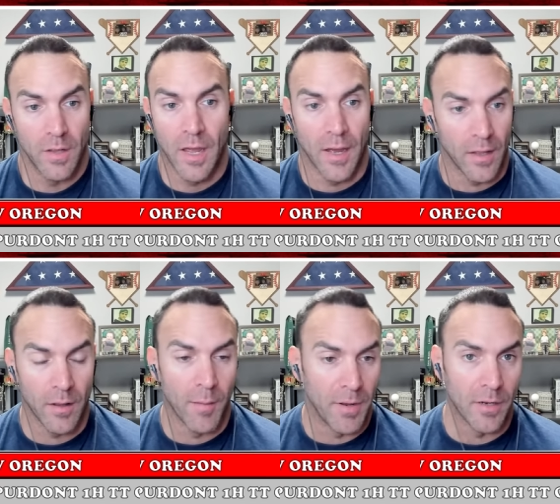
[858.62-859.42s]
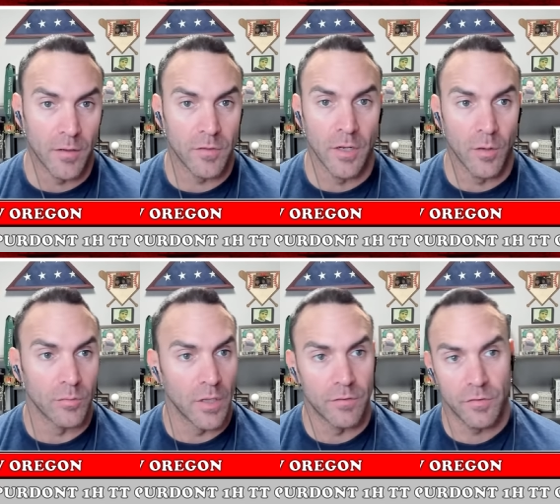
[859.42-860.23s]
Yeah, I mean,
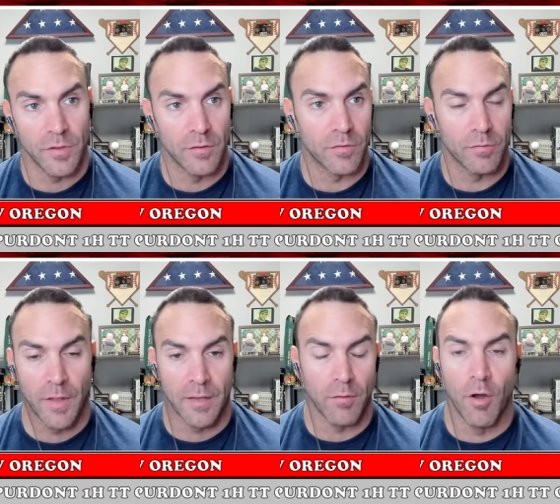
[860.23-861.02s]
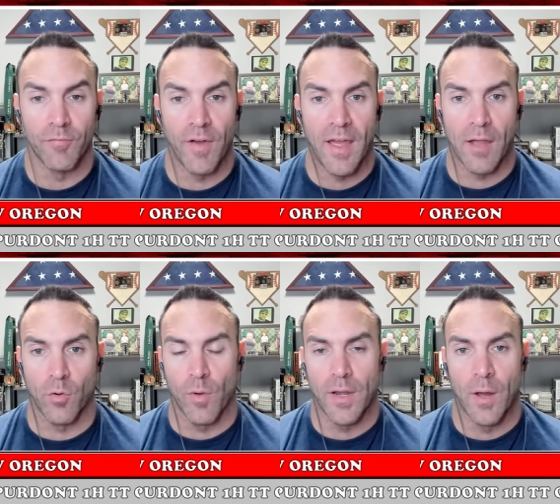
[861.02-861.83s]
it's like on Viagra
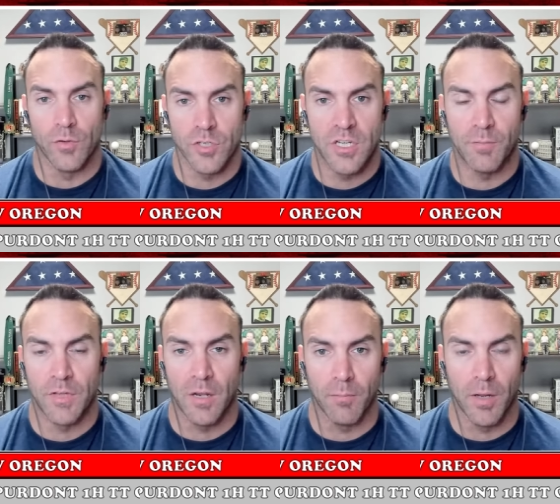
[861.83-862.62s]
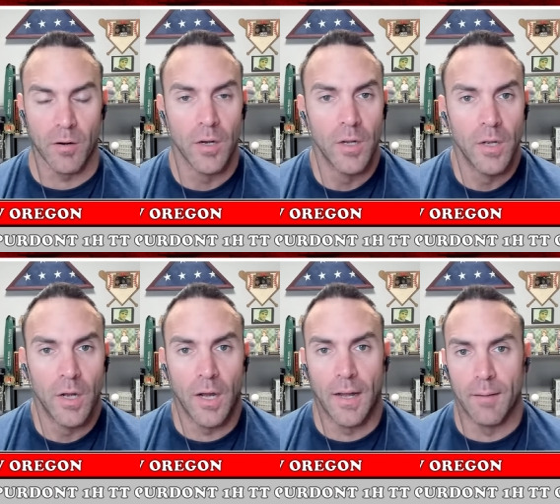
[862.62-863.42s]
right now. It just keeps getting bigger.
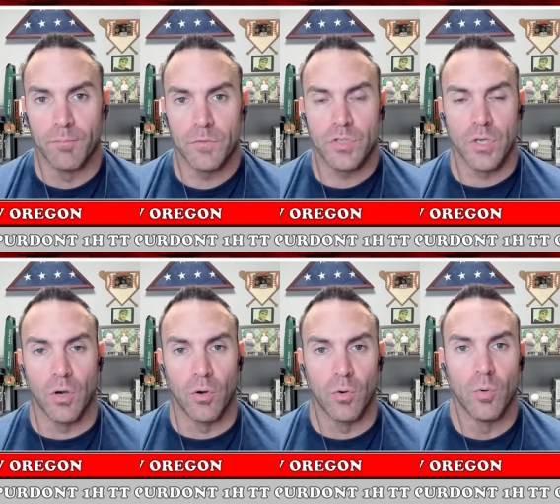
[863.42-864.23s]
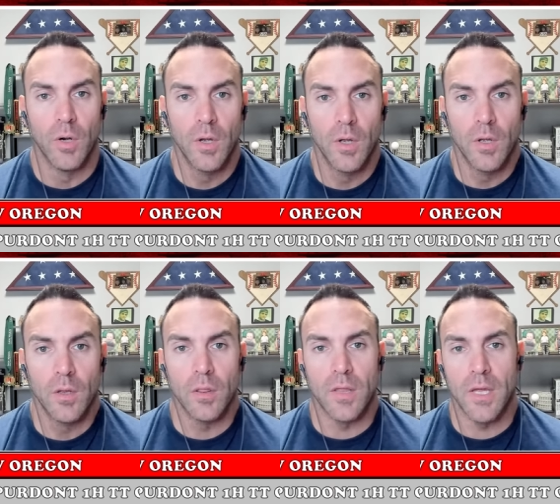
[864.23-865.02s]
So
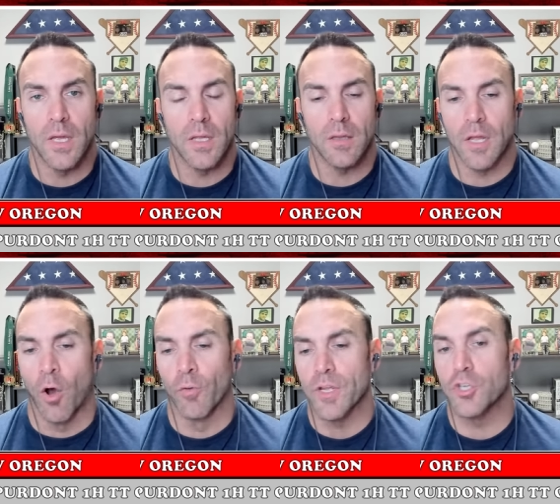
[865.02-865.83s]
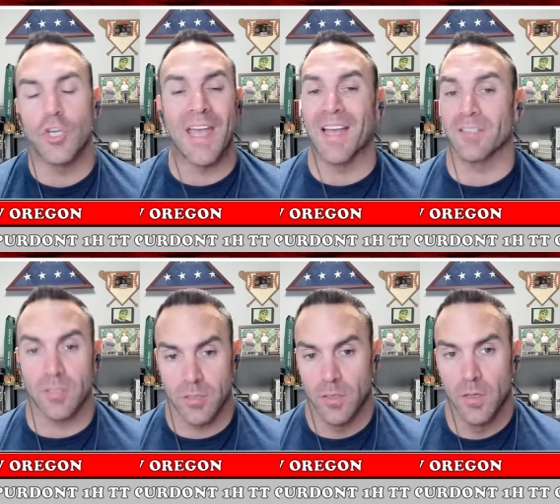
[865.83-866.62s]
the only
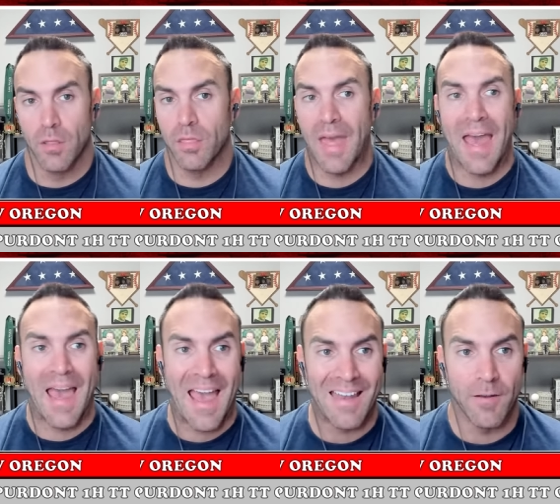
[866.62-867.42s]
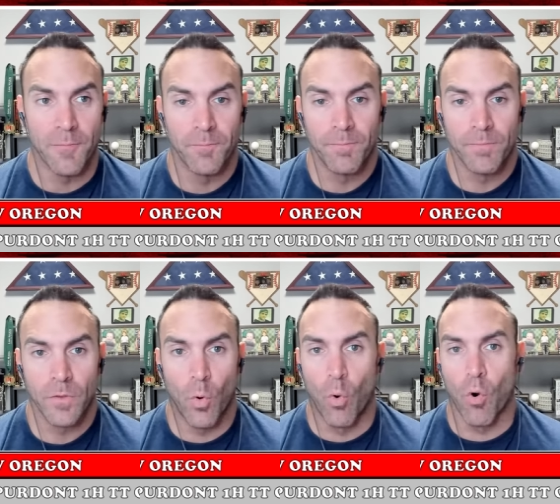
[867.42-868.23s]
chance that
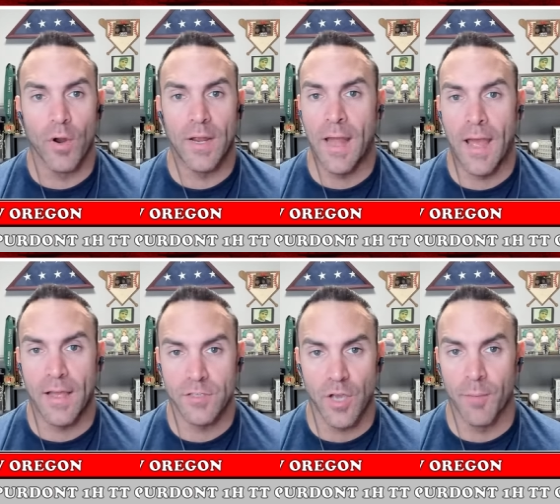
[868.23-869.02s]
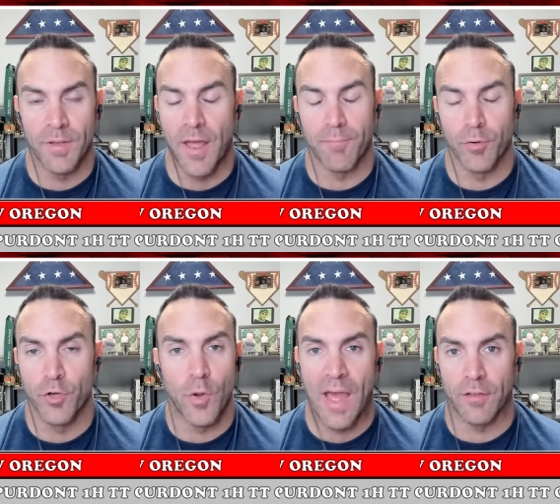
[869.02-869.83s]
Oregon has, I mean, that
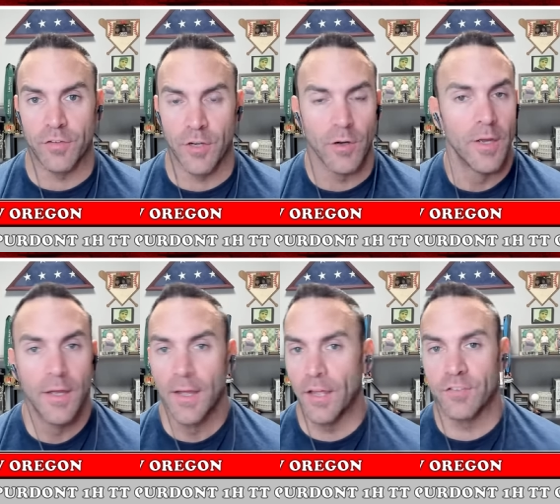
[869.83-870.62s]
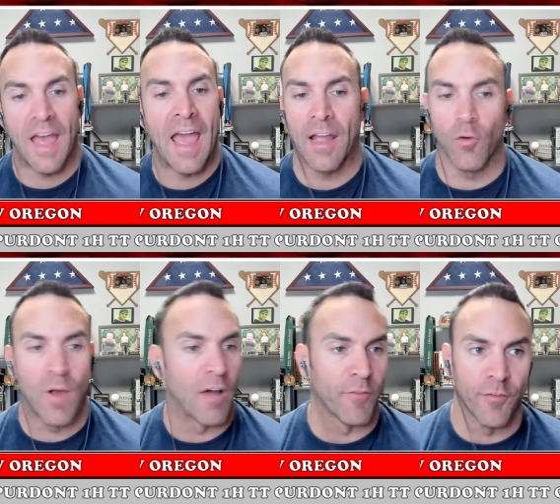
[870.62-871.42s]
Purdue has here, is to hang
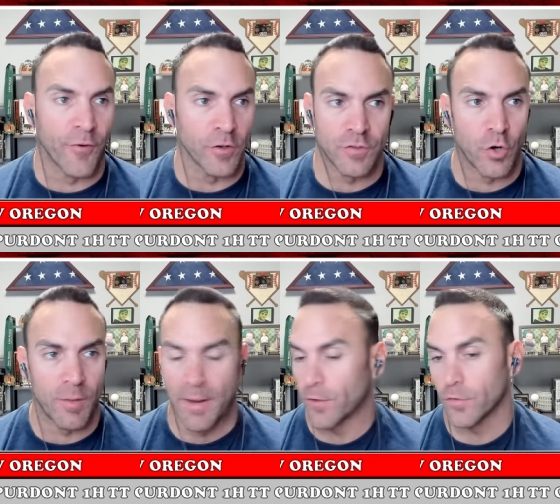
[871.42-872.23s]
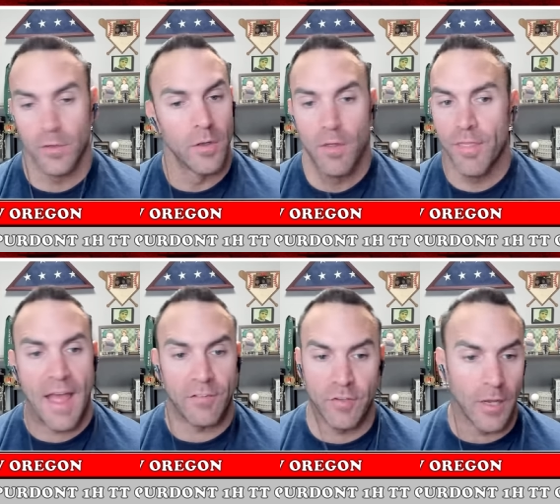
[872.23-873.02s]
around for the first 30 minutes.
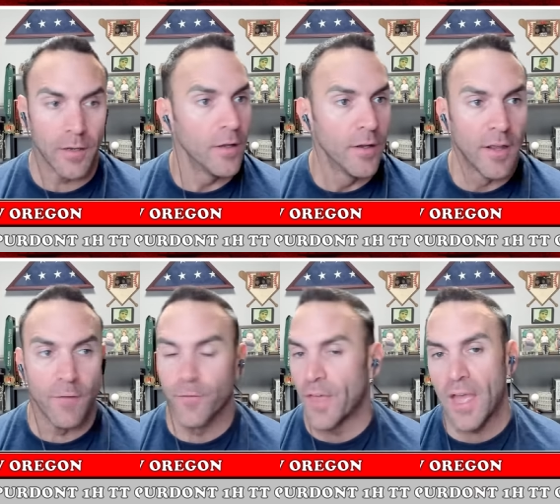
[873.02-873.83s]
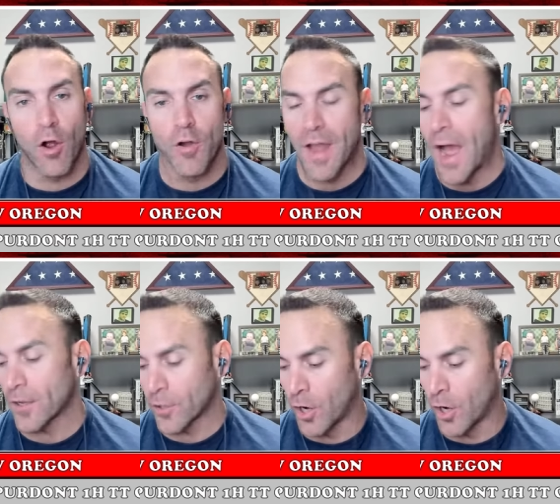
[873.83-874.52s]
That's it. If they are not